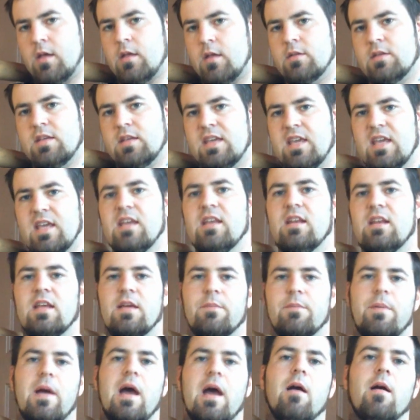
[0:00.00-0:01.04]
It's key to
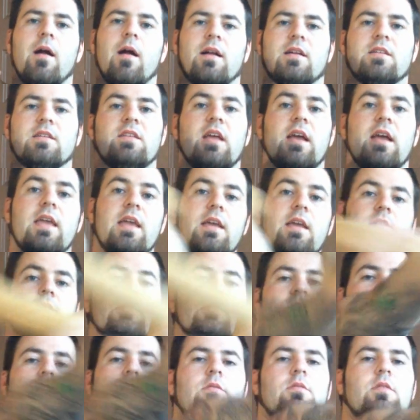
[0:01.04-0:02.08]
get power, because I can't
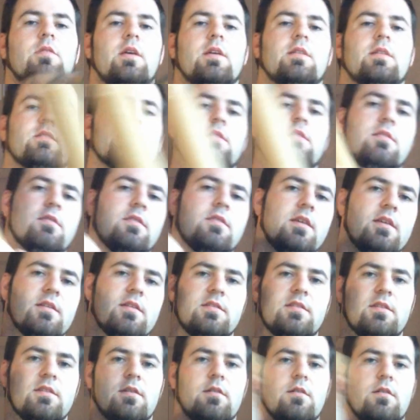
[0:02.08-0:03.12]
just do this.
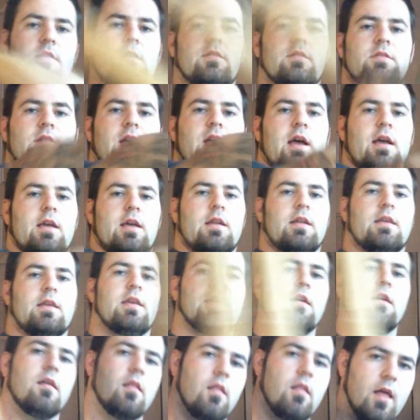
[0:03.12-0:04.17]
This is not going to
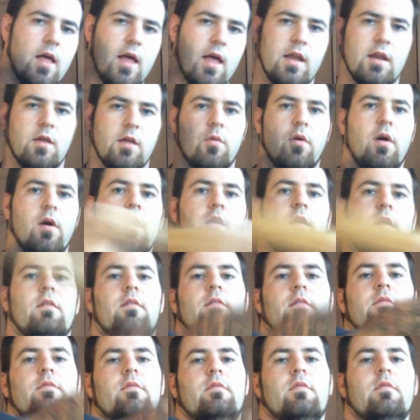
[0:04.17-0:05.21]
kill anyone.
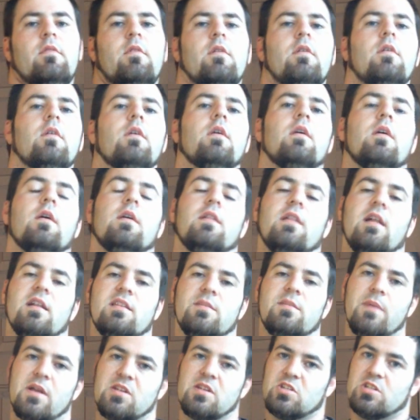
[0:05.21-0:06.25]
Not
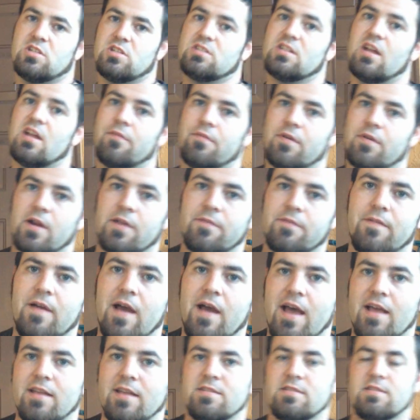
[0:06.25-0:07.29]
to mention it's not very
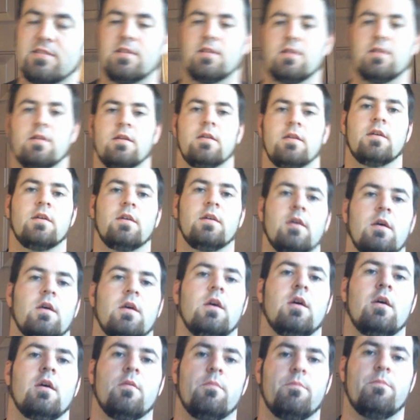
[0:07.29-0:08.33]
fast.
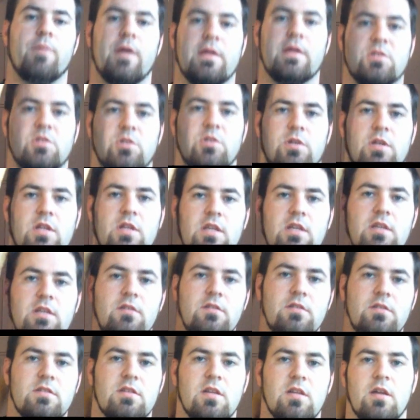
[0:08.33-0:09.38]
Bend your
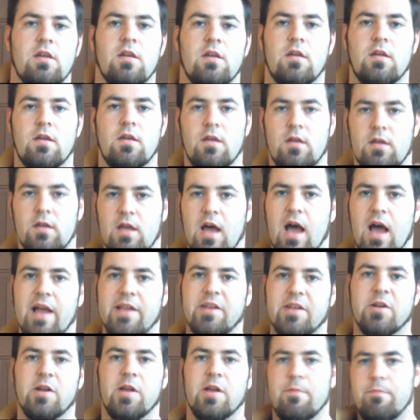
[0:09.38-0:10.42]
knees,
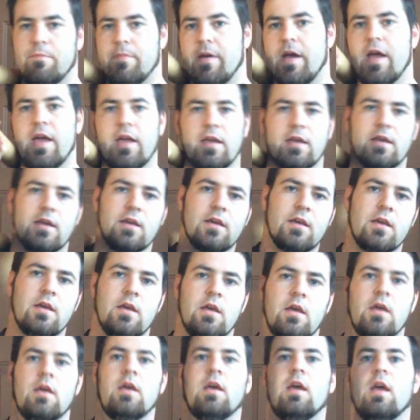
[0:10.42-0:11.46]
cock your hip back,
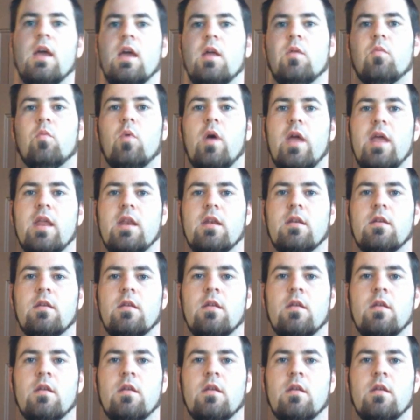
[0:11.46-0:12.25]
and wait.